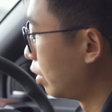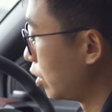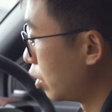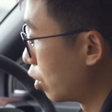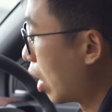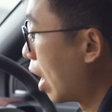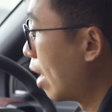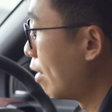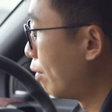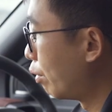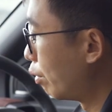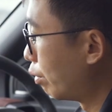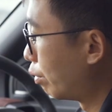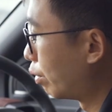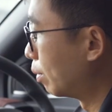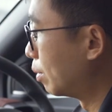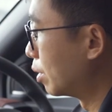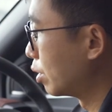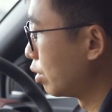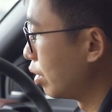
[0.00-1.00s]
your iPhone
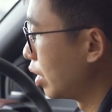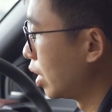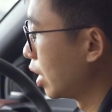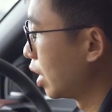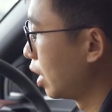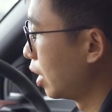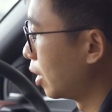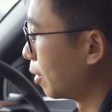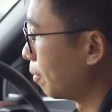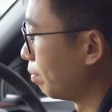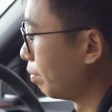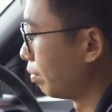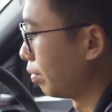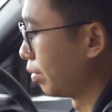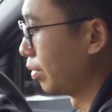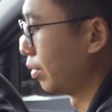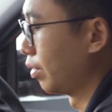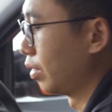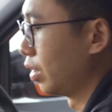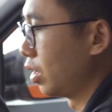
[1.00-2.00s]
from the screen here.
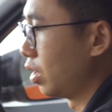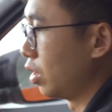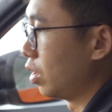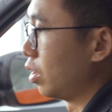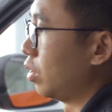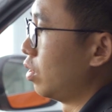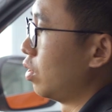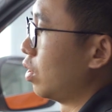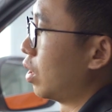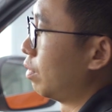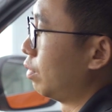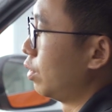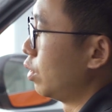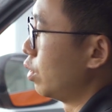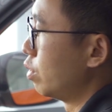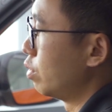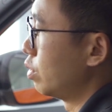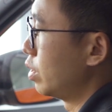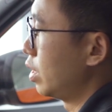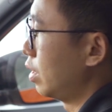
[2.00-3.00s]
You have to
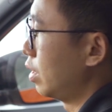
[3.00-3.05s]
use